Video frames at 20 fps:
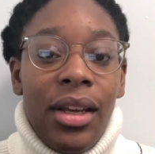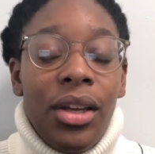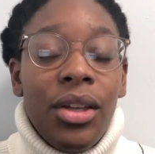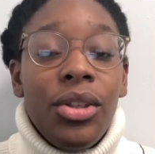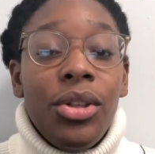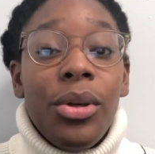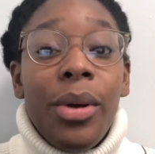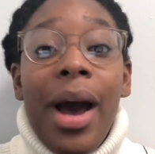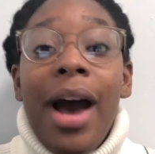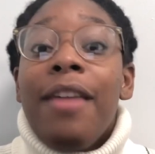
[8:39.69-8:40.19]

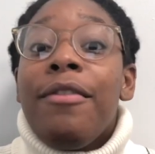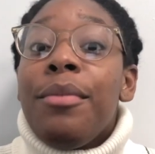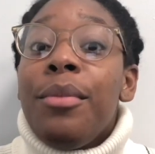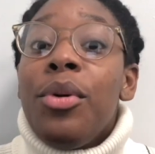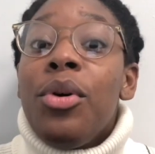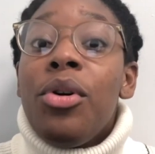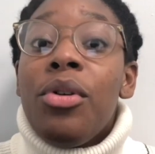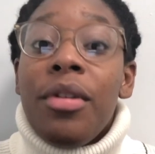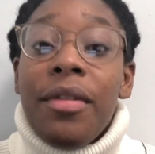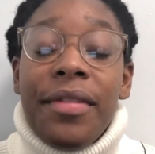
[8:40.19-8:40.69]
You have
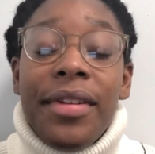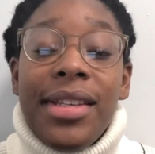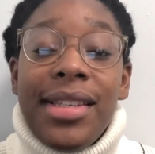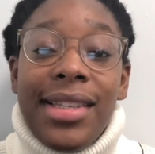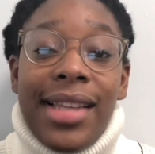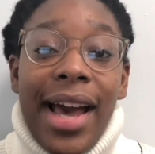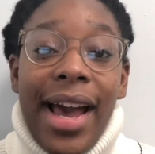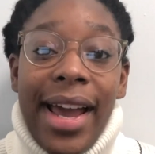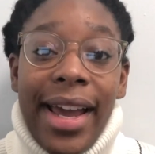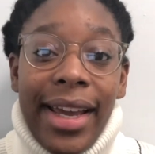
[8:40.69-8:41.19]
more of a
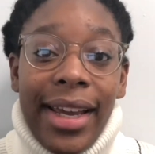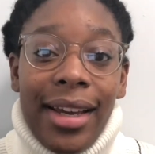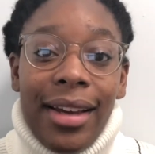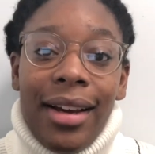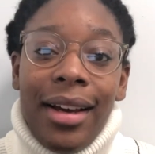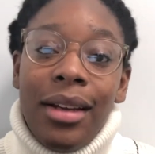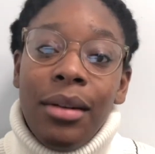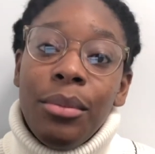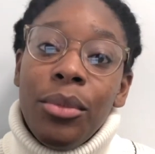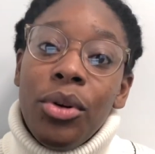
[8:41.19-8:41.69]
say
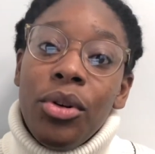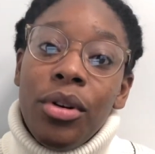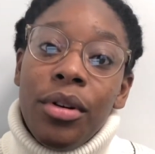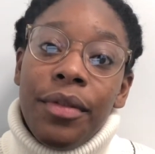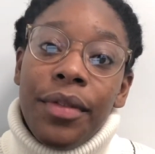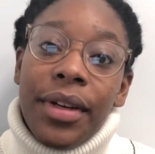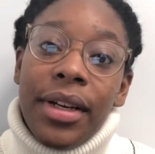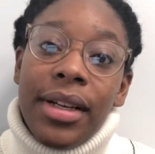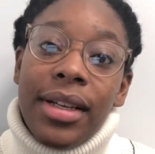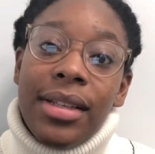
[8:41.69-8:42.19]
and more
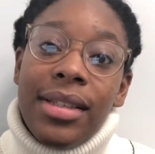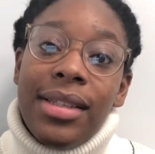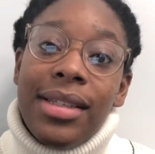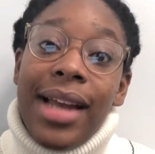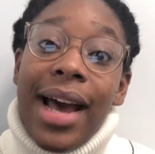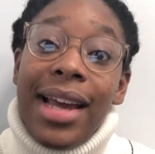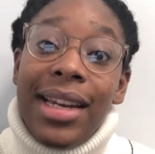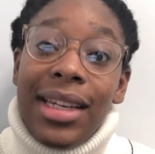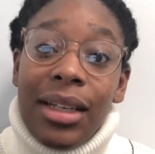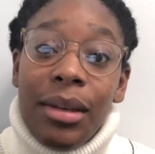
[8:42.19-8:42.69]
of a
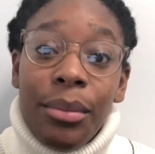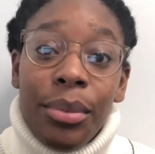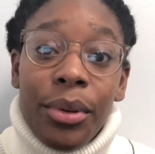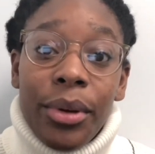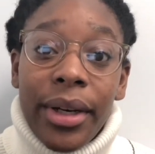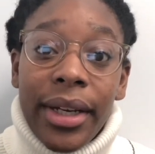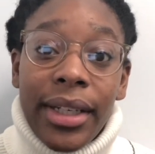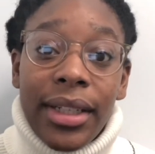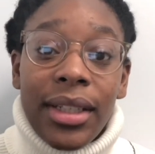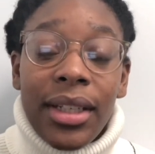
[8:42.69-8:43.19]
standing
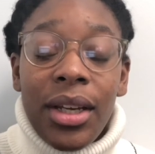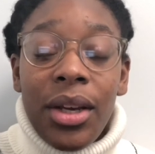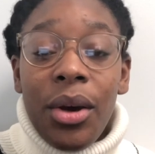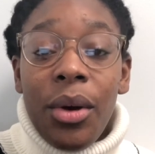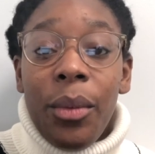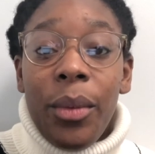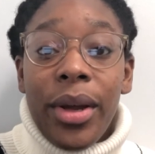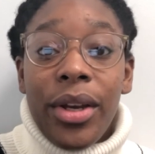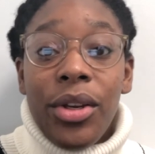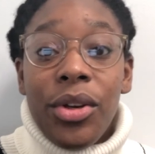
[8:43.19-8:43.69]
point
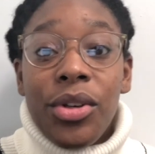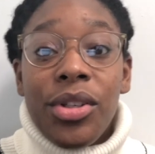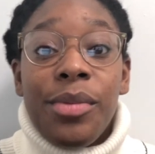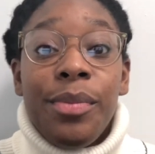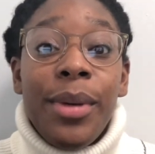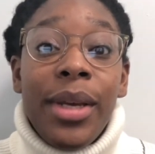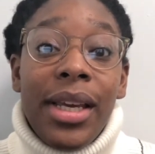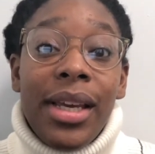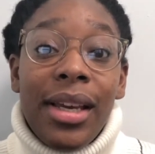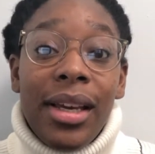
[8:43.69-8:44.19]
when you're
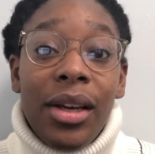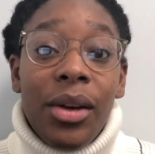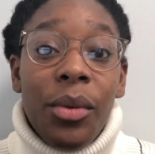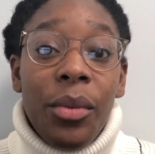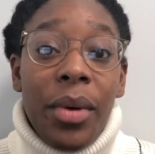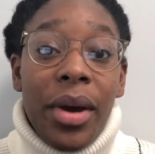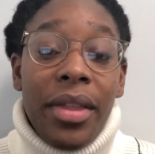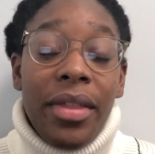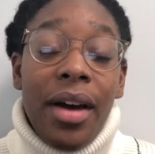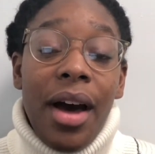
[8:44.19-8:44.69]
speaking
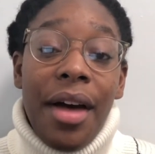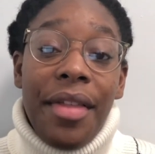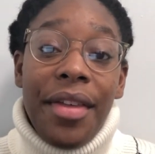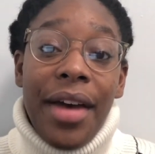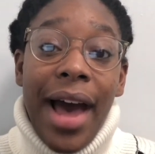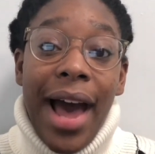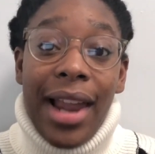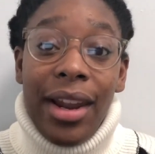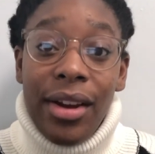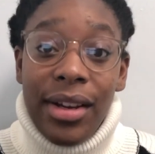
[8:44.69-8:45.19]
with other
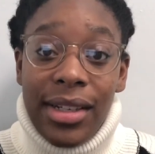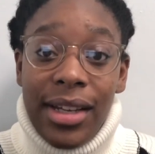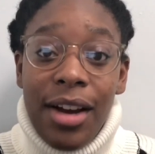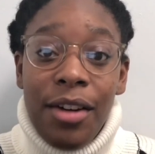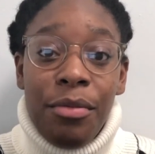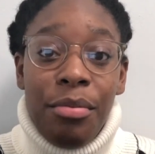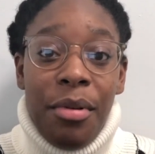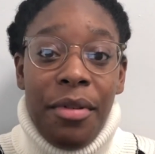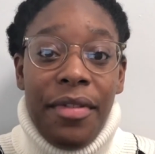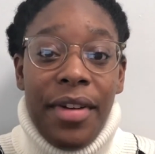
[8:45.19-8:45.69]
allied
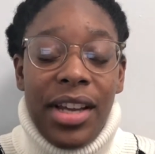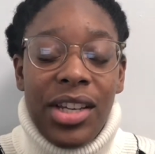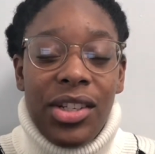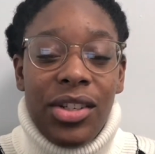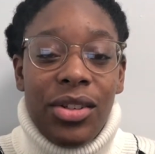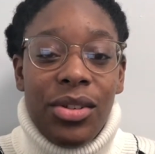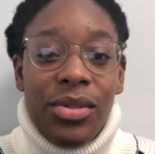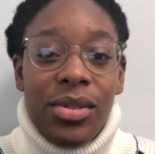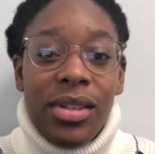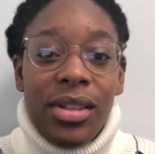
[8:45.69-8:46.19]
health
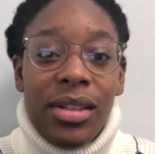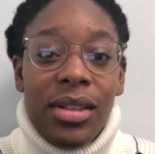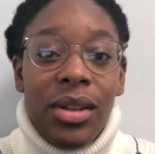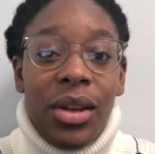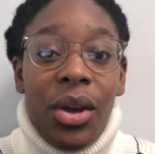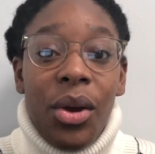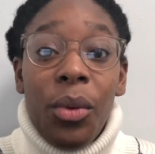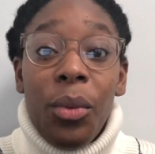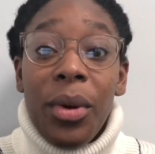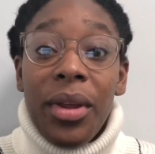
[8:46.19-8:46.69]
professionals and
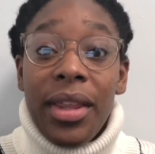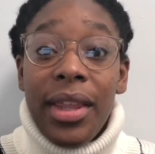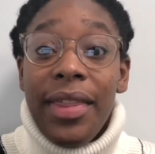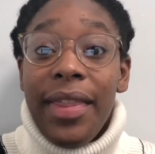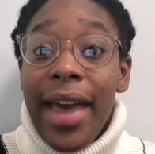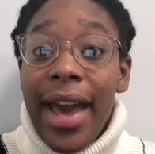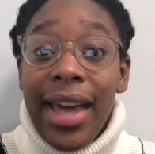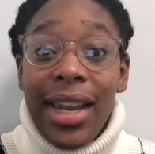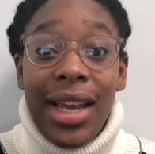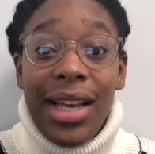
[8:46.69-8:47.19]
within the
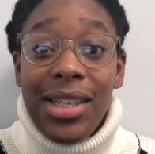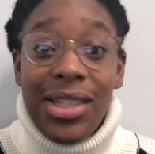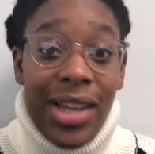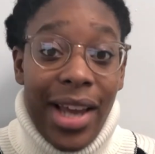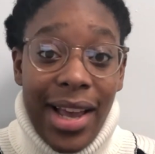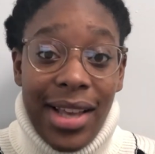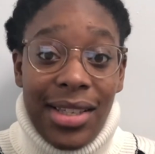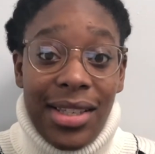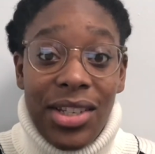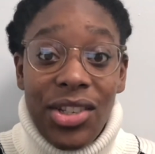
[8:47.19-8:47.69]

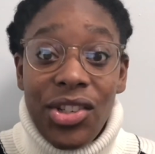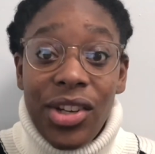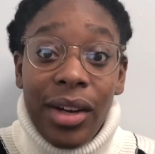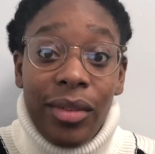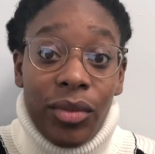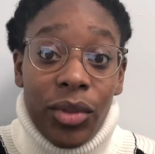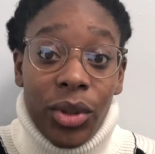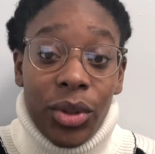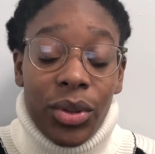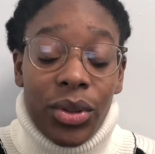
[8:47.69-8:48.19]
NHS in
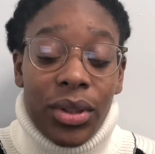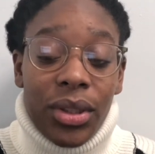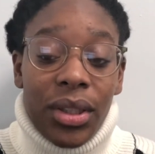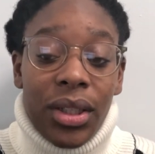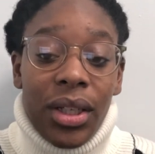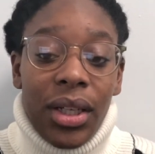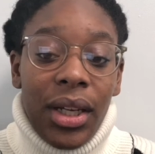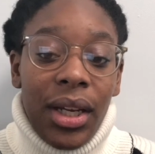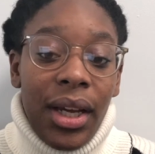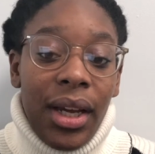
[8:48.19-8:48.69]
general.
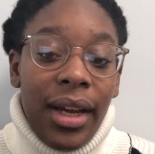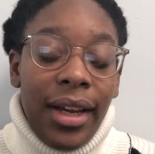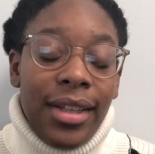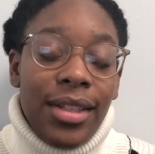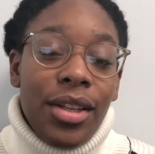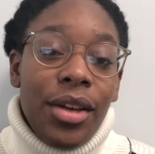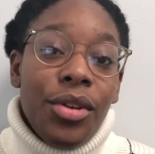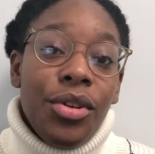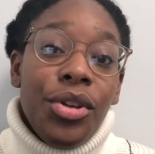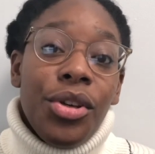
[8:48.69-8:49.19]

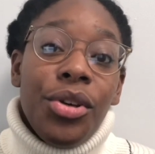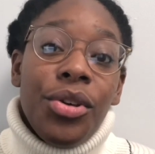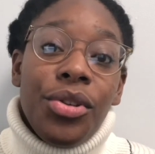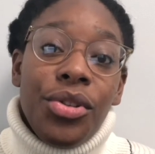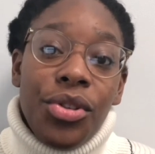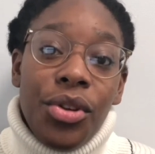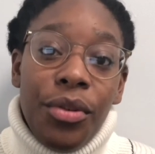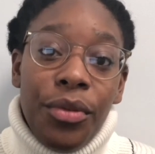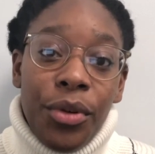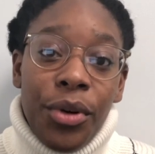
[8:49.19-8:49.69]
So use
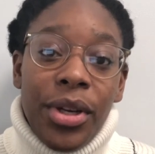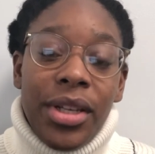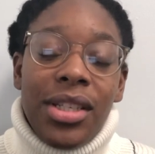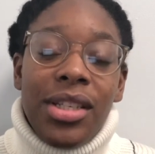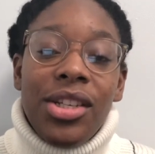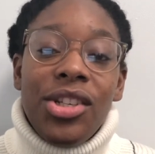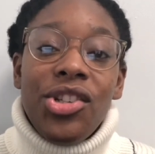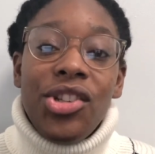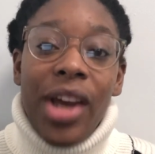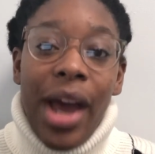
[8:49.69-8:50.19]
your voice
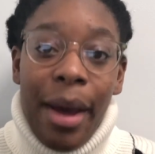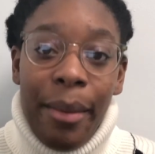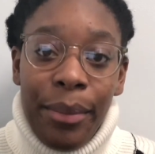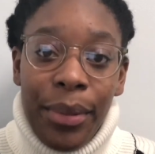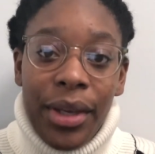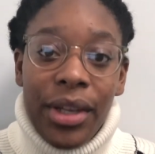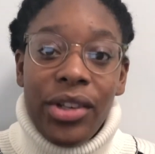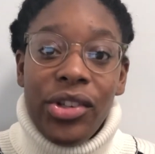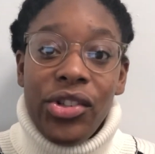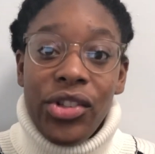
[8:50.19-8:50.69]
to
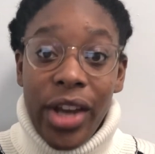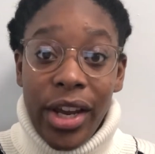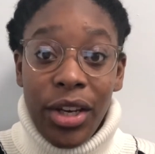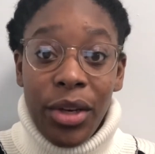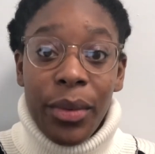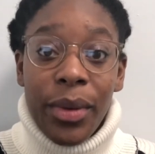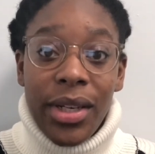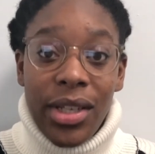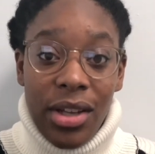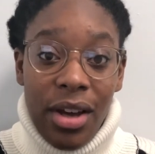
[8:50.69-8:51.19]
champion
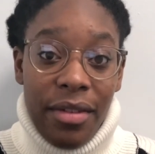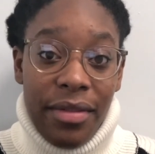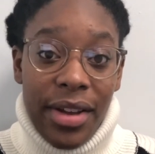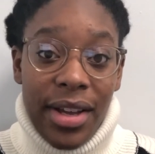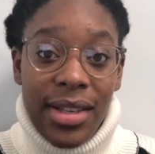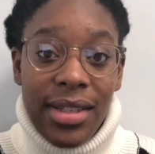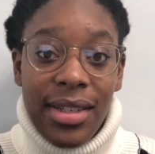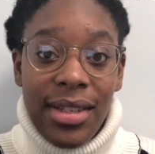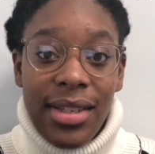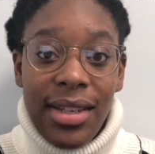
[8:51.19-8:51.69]
genuine
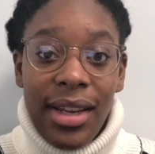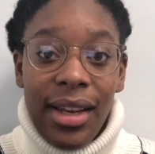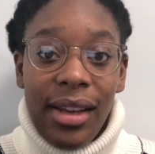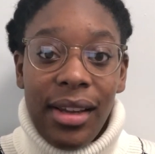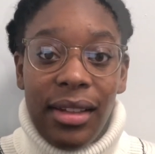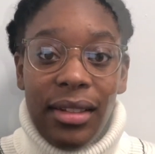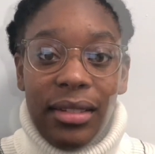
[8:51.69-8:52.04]
diversity.